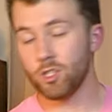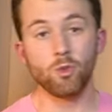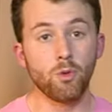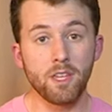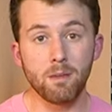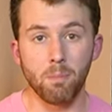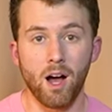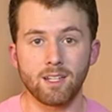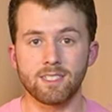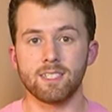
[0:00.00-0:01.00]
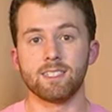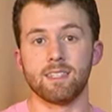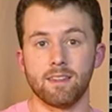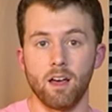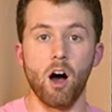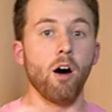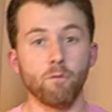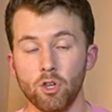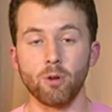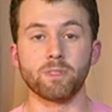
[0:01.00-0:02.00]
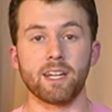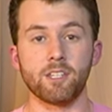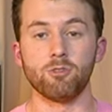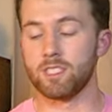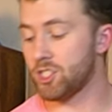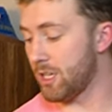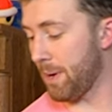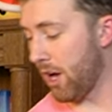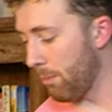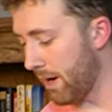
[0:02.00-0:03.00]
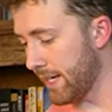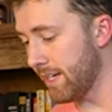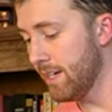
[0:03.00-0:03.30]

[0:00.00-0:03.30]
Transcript: to the boxes and the envelopes that I use to ship out my